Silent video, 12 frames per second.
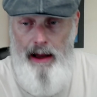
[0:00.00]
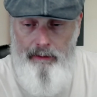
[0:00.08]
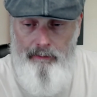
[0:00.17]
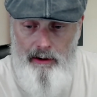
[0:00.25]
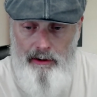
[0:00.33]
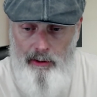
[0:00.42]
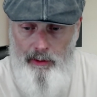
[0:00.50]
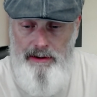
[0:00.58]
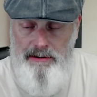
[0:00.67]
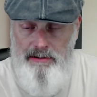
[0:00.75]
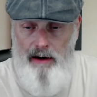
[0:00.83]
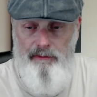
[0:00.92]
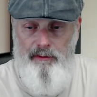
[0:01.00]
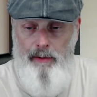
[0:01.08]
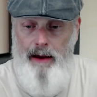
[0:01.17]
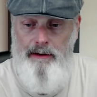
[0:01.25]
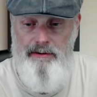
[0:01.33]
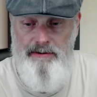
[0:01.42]
our 2 inches off the
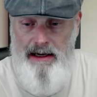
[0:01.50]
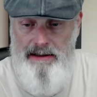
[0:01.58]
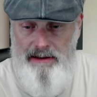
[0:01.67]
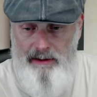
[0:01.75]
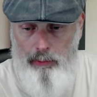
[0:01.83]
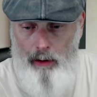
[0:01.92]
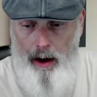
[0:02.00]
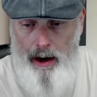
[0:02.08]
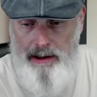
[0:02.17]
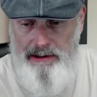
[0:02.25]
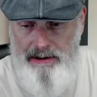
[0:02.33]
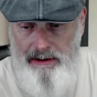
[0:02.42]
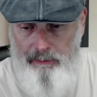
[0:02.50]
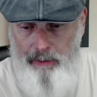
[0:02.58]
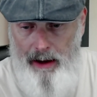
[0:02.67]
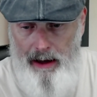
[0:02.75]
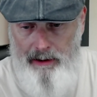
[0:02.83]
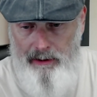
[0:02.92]
back. There's actually blocks in the
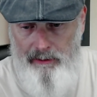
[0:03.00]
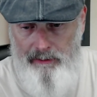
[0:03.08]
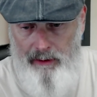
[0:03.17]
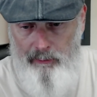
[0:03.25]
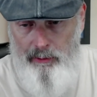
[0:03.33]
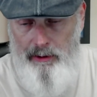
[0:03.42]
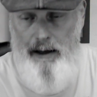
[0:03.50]
back here that will keep